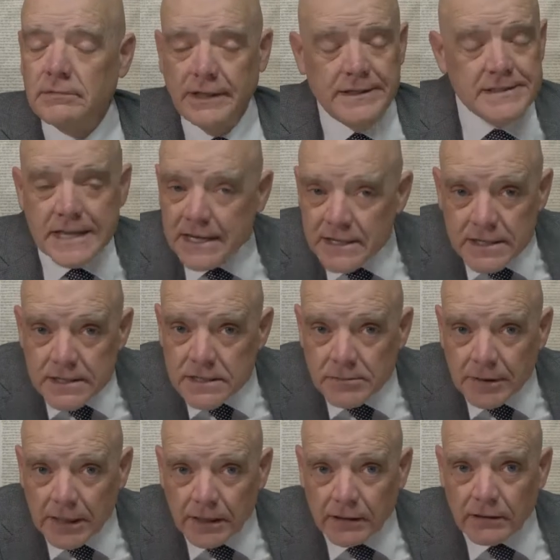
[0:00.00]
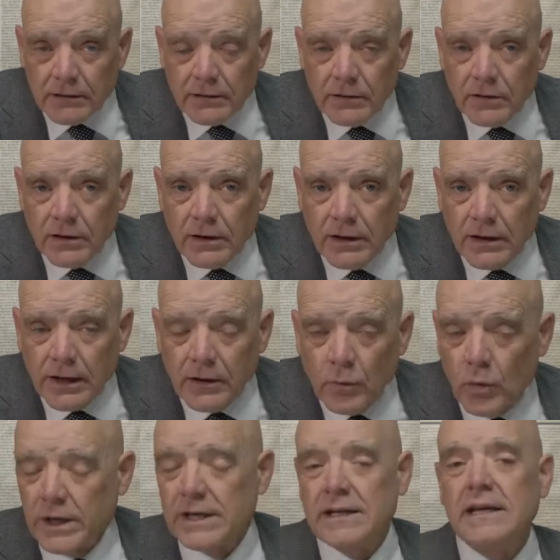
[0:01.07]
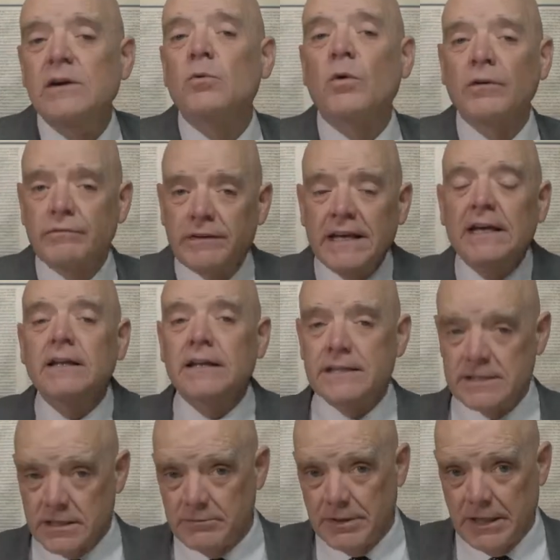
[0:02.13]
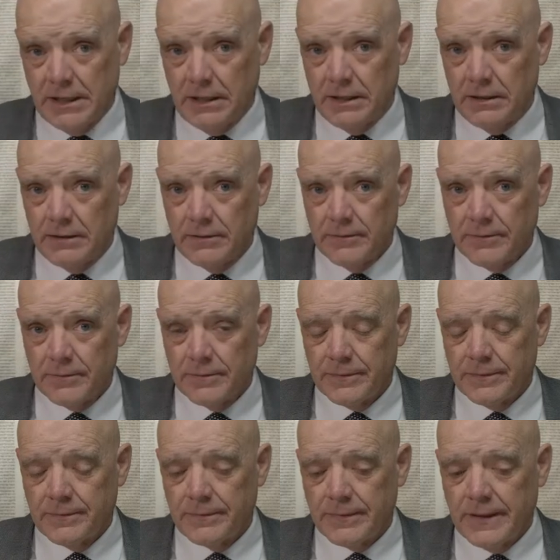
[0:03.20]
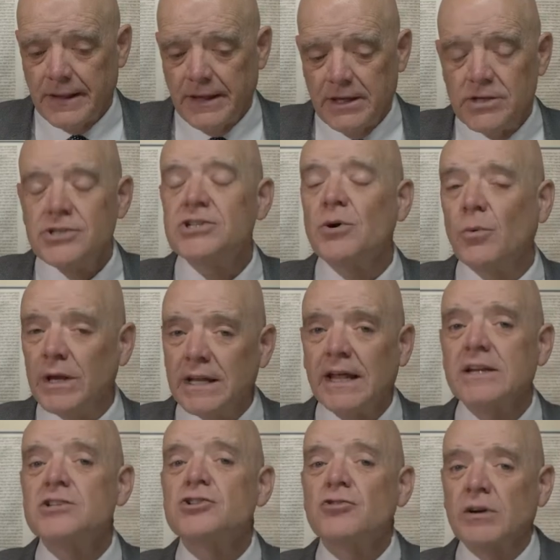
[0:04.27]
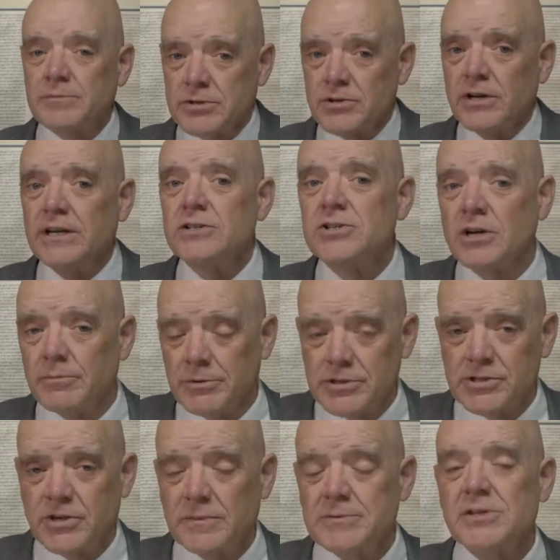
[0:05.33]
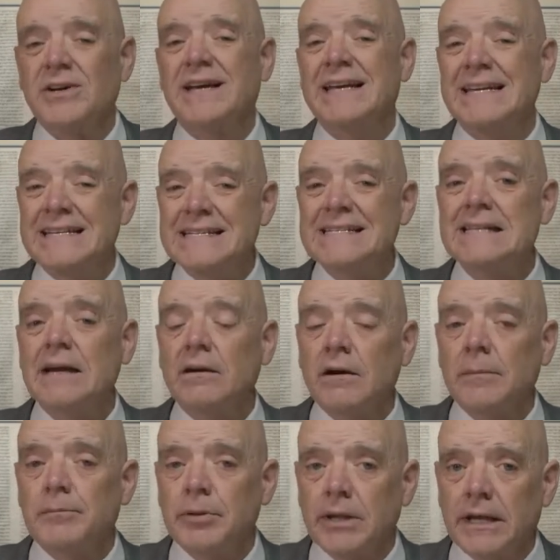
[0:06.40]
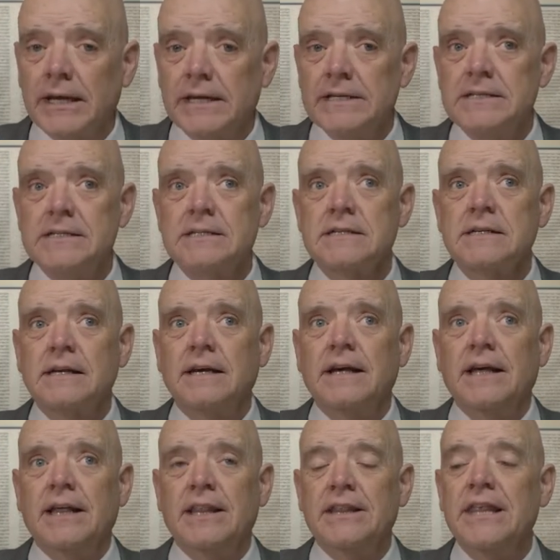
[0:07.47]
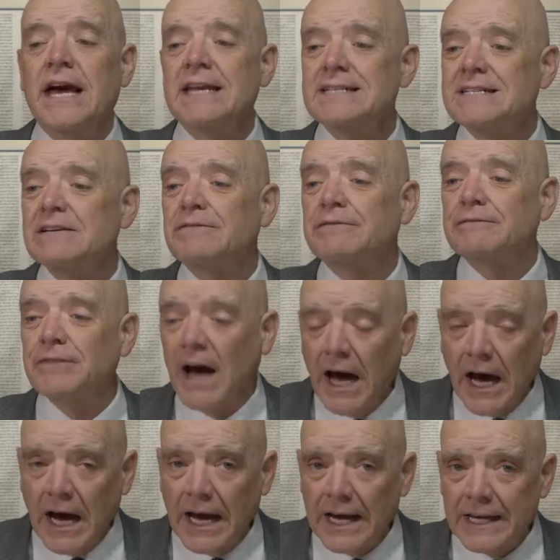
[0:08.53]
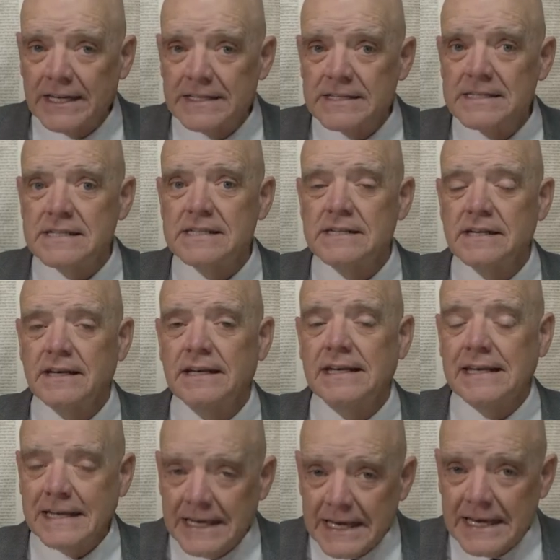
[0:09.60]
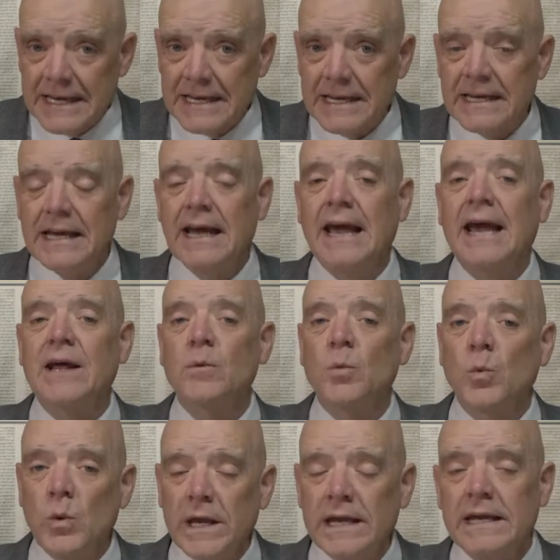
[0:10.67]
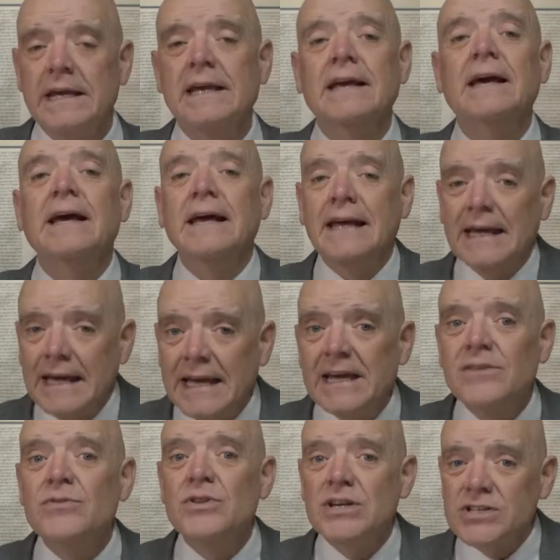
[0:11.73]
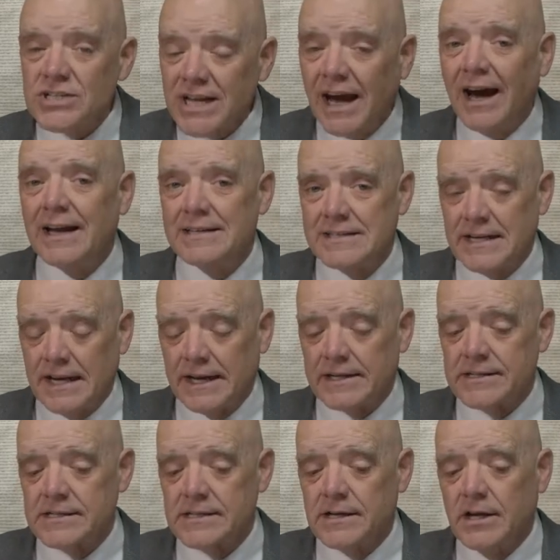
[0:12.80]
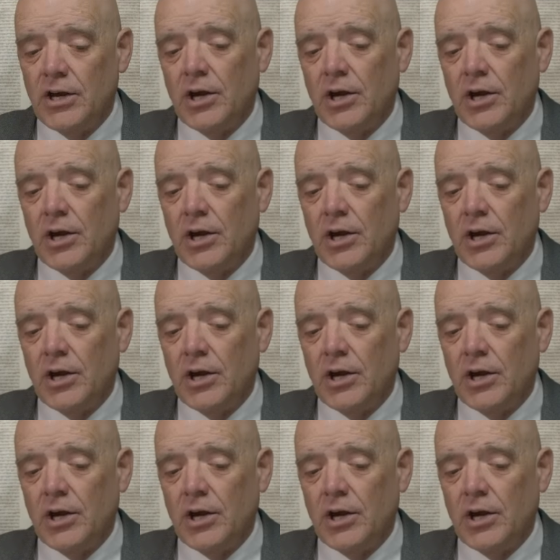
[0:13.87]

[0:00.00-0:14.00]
intend it to mean? What did he reveal it to mean? So we let Scripture interpret Scripture. Is there a place that defines ye and we in this context?